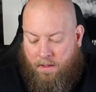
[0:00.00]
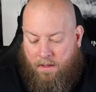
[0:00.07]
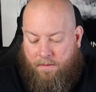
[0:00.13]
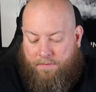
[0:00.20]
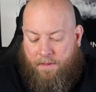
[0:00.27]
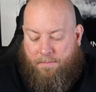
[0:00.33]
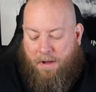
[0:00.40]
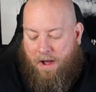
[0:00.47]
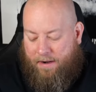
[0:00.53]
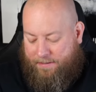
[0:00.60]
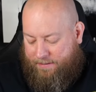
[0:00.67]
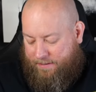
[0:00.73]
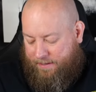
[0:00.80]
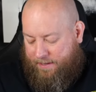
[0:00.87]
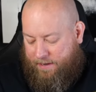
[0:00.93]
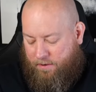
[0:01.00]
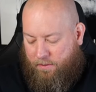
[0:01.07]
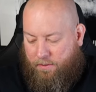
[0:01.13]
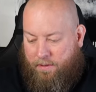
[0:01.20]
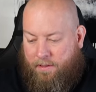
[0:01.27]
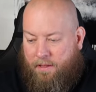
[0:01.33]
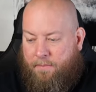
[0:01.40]
The box is a
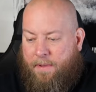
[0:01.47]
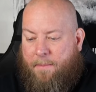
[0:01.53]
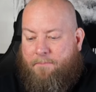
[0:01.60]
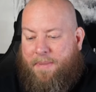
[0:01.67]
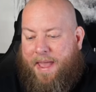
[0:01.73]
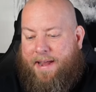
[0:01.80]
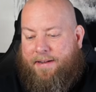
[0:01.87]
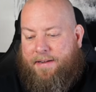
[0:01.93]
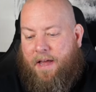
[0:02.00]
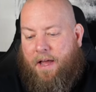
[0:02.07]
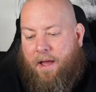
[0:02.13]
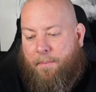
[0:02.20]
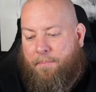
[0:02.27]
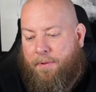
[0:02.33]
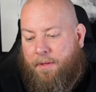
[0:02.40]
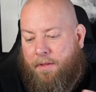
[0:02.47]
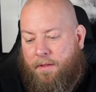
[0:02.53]
little bit banged up.